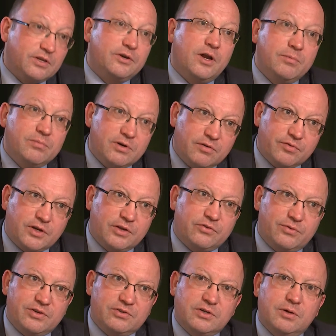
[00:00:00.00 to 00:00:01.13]
a number of
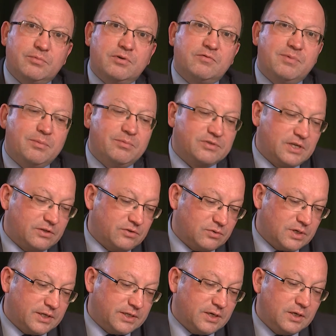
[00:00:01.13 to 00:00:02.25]
countries, a number of member states
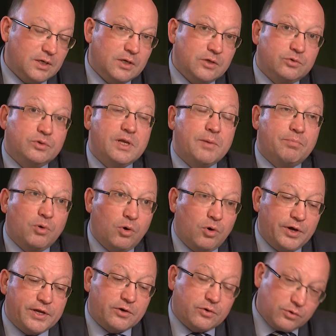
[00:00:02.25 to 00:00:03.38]
together to
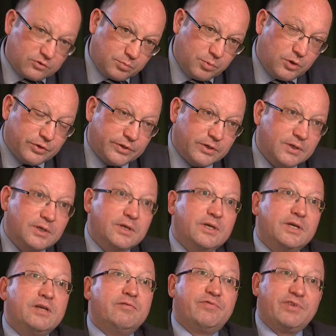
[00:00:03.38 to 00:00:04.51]
deploy cross-border
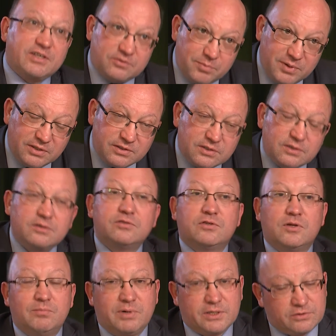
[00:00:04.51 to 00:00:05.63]
investments,
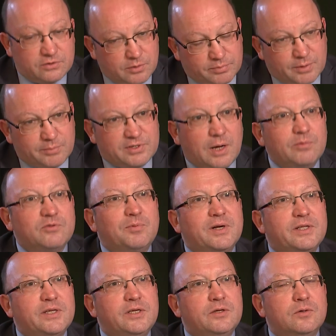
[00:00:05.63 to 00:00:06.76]
sometimes helped by
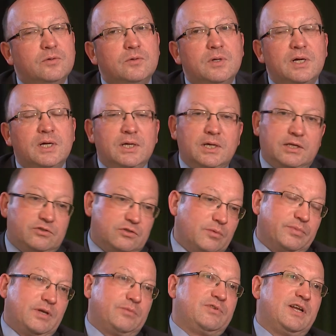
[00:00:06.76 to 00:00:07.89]
the EU and
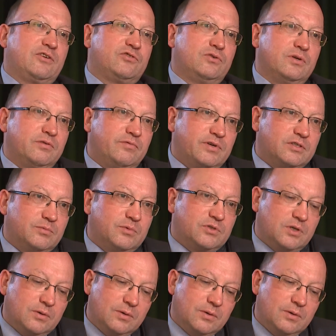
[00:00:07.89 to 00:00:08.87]
sometimes national investments.